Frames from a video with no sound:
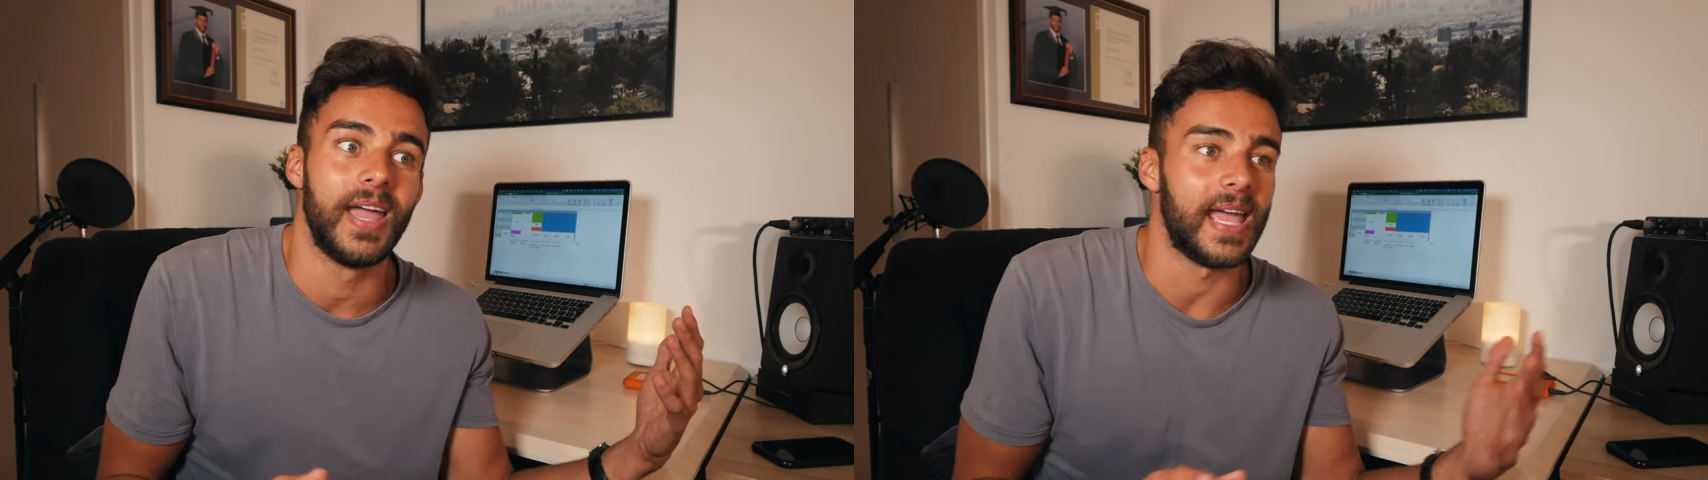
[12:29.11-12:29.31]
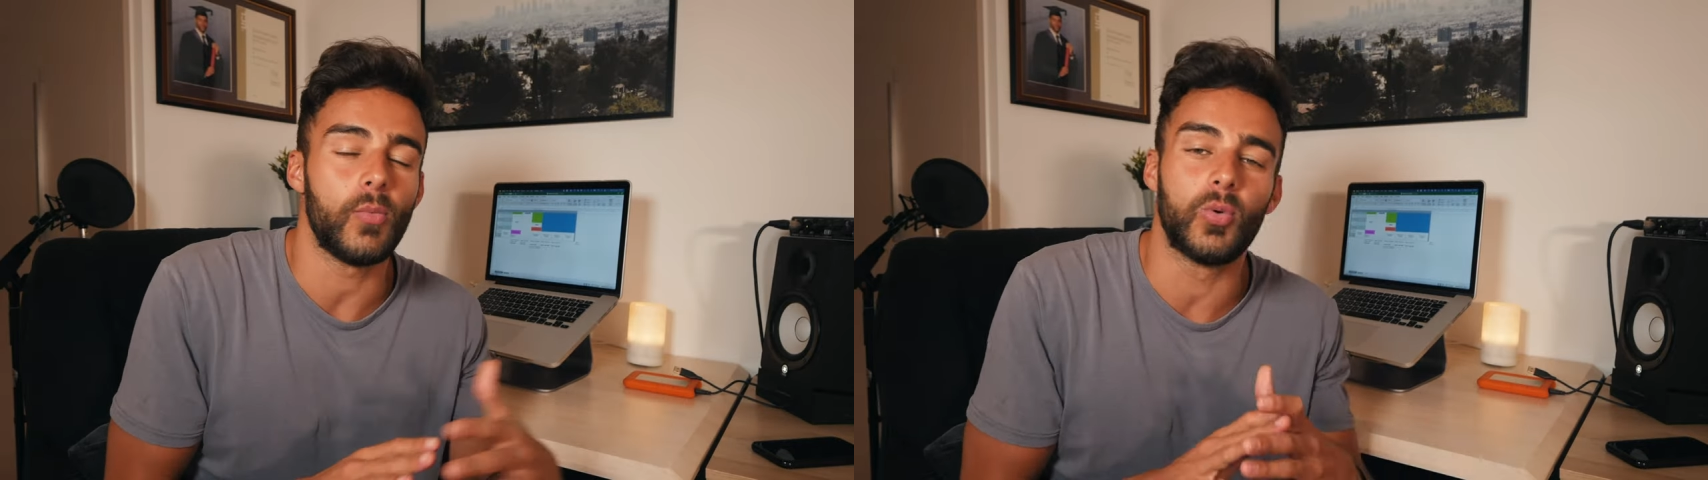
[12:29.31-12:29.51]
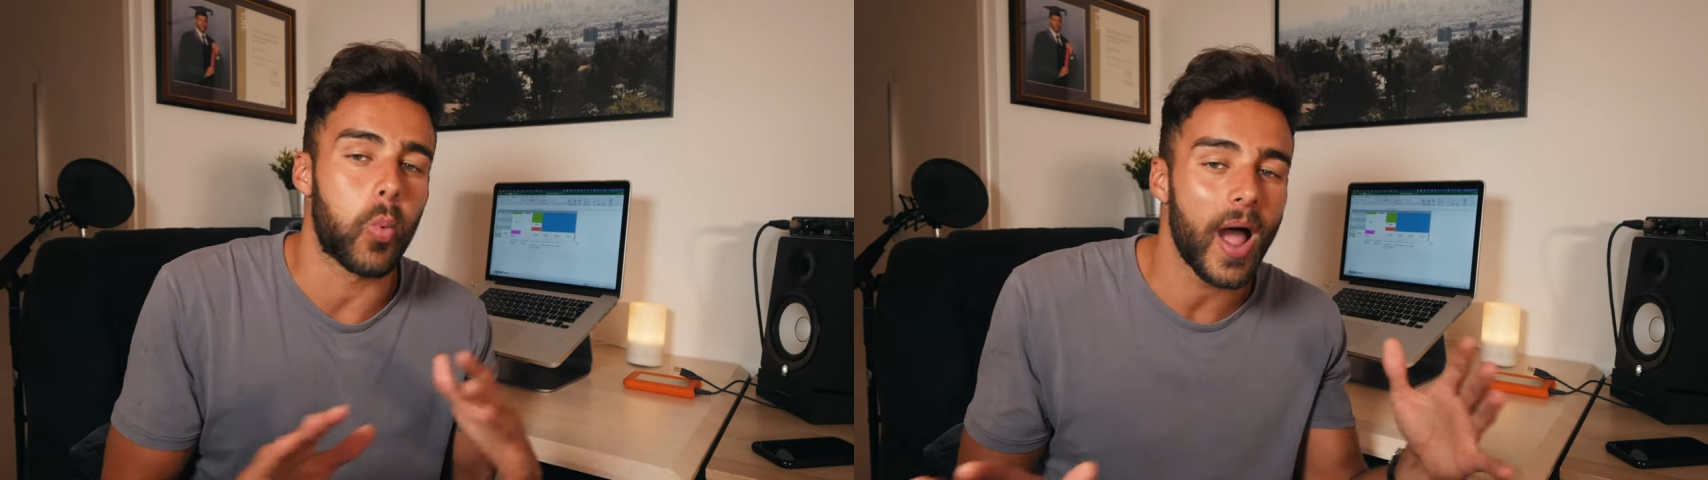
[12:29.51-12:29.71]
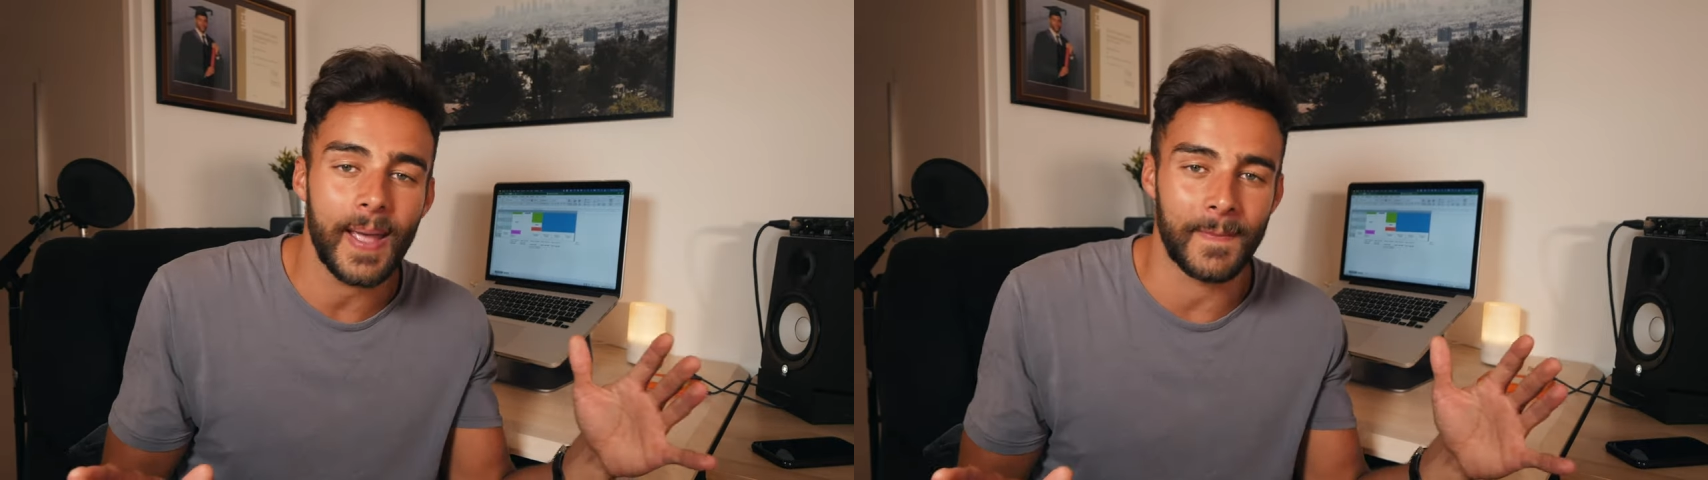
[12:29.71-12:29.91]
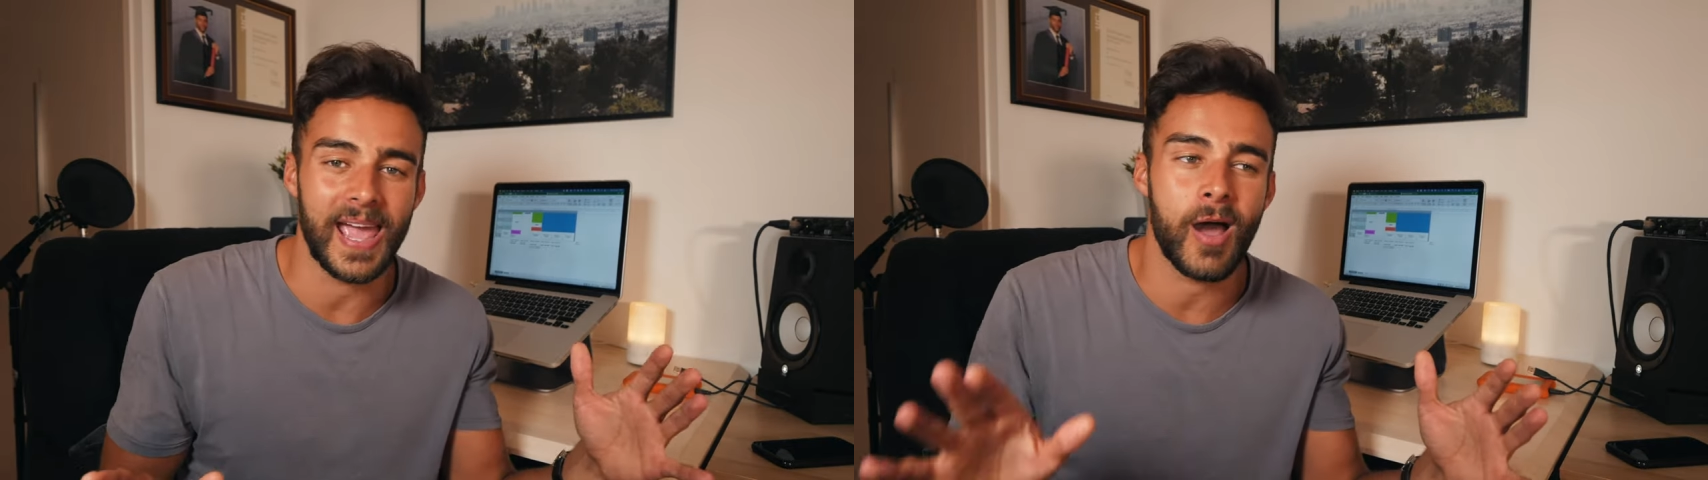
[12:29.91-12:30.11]
it would
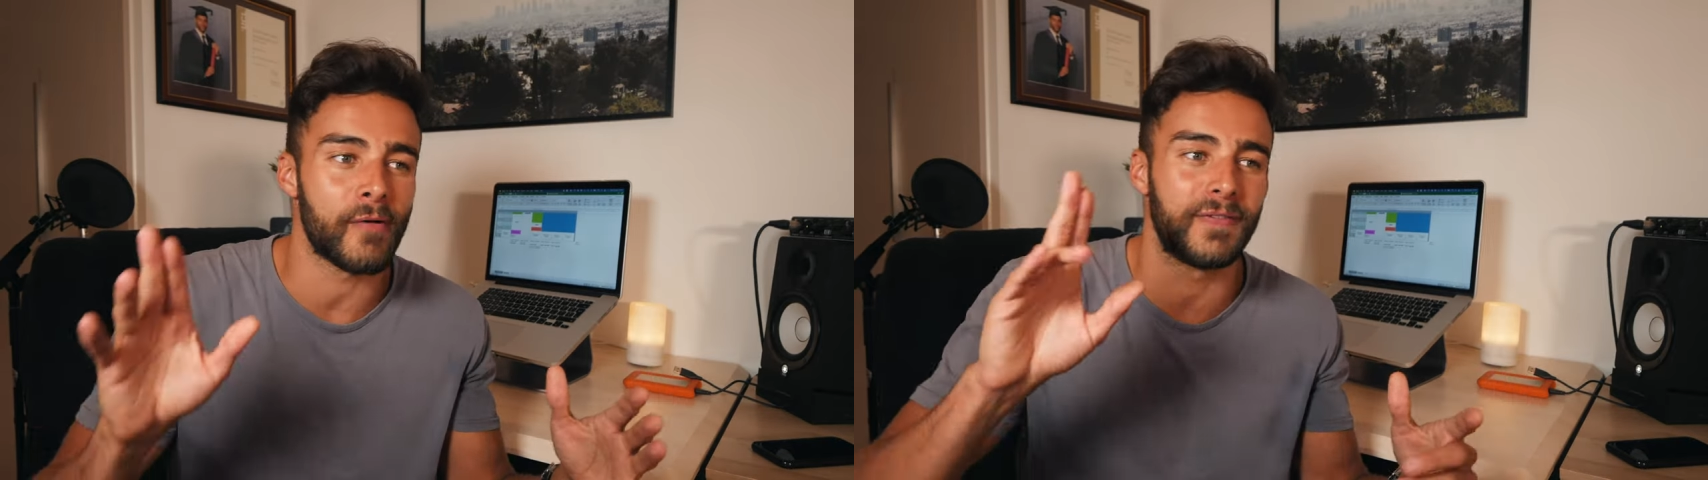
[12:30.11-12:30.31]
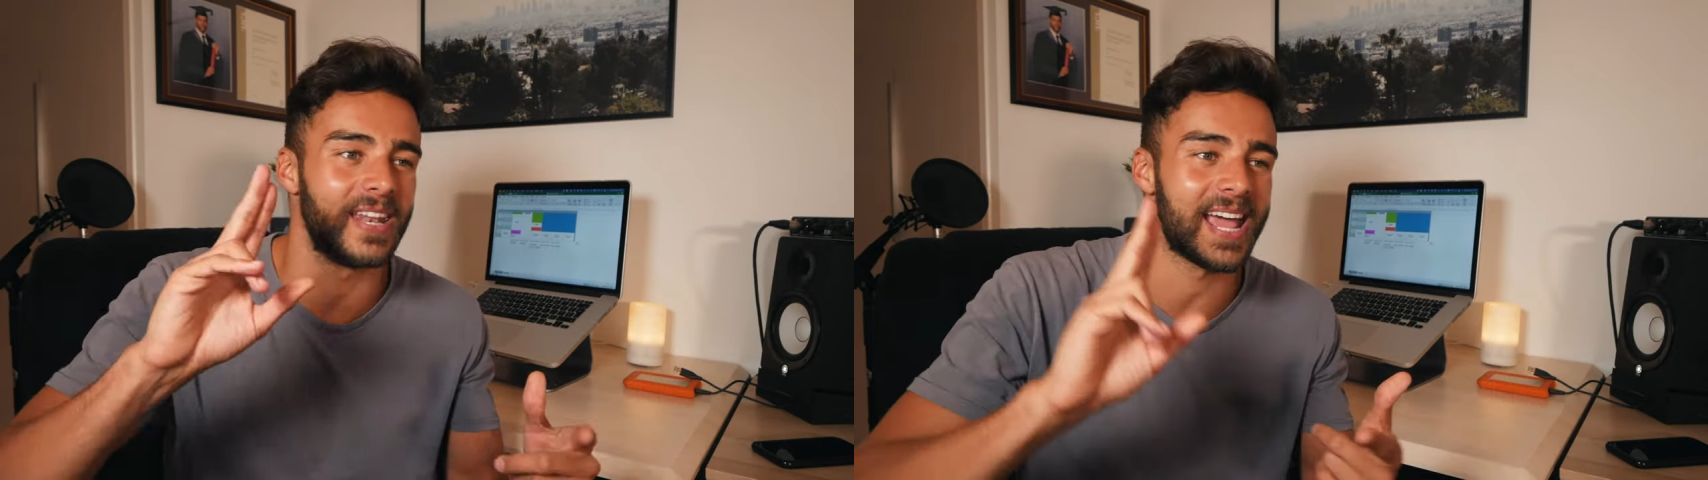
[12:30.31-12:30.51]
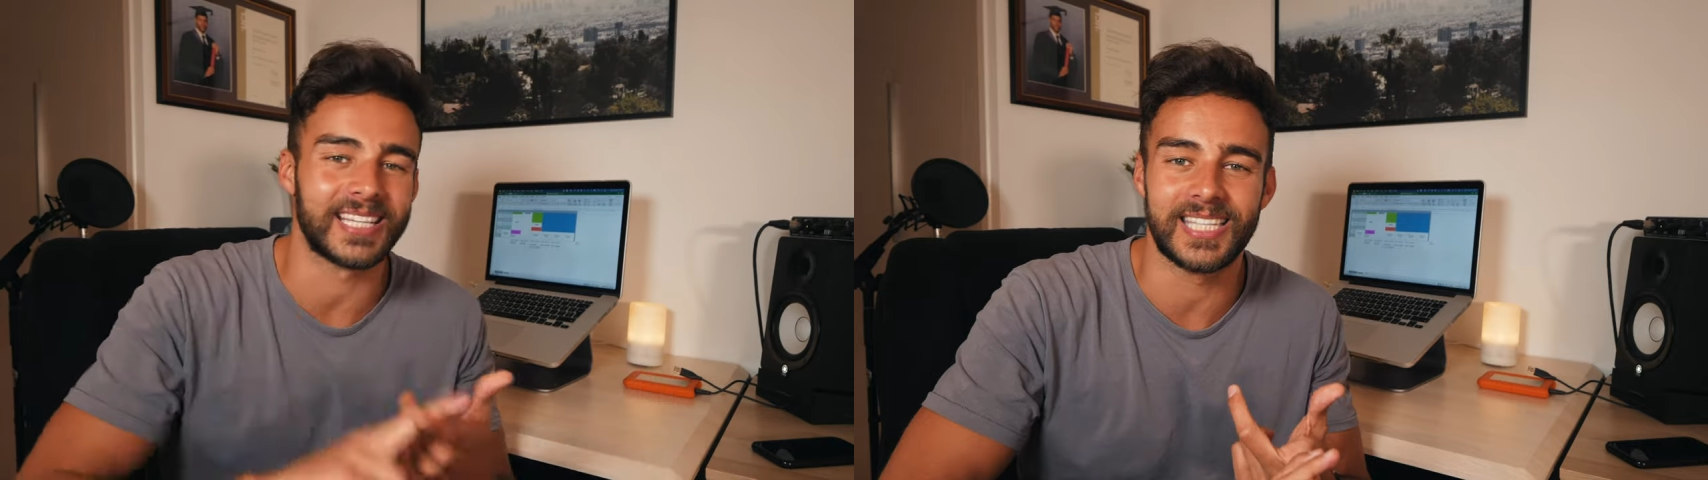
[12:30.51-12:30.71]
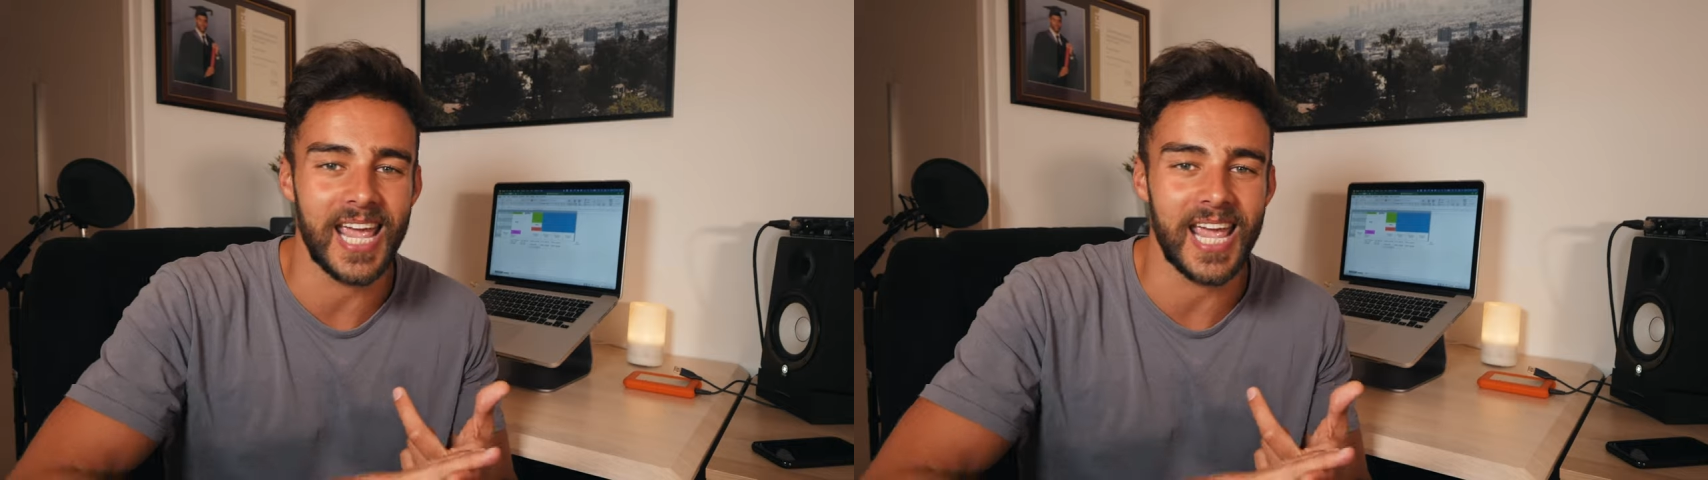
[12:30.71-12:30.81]
wipe me out for the next